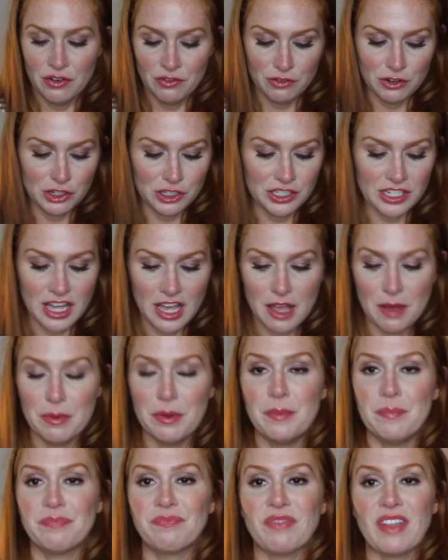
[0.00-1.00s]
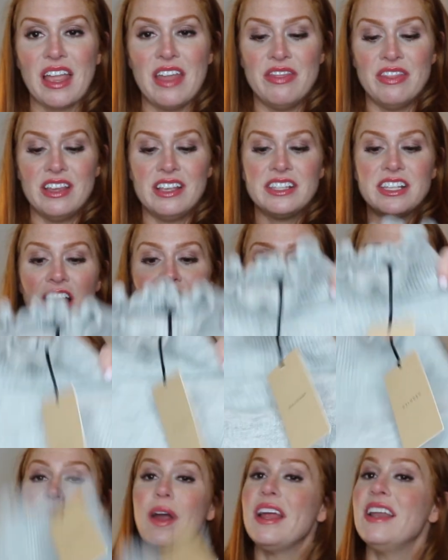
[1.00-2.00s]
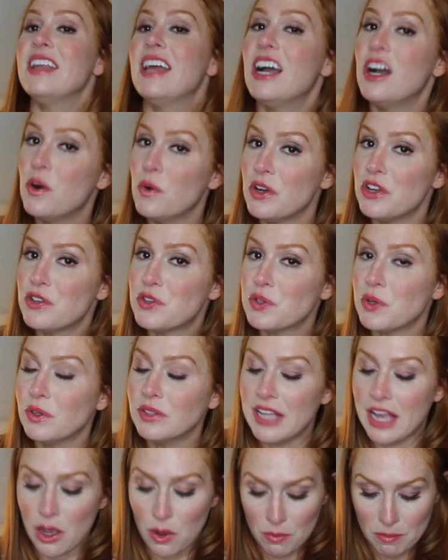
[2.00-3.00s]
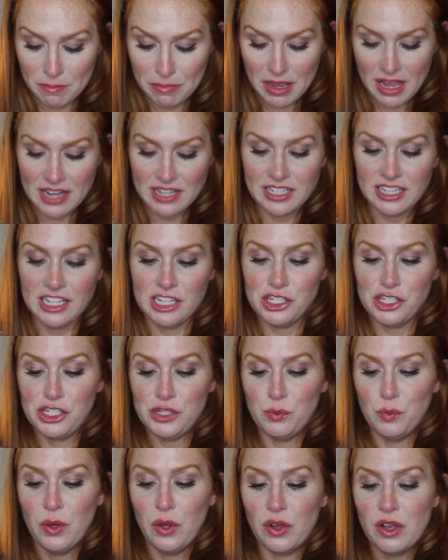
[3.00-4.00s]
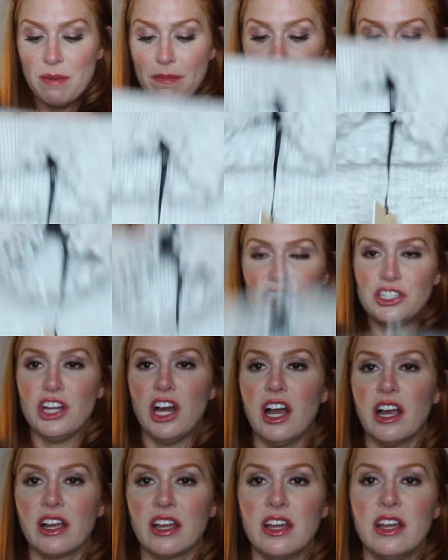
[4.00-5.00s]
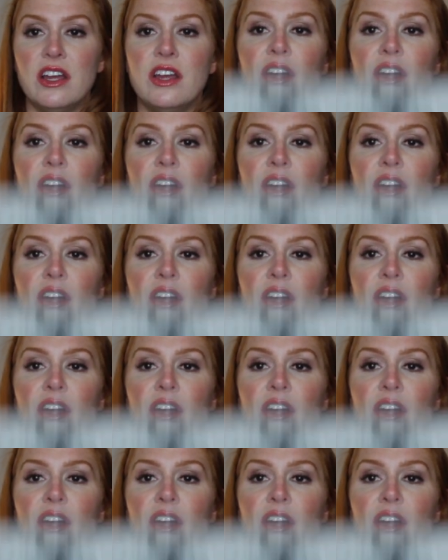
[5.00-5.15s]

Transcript: First up, and this I know right now is sold out, but it will come back into stock.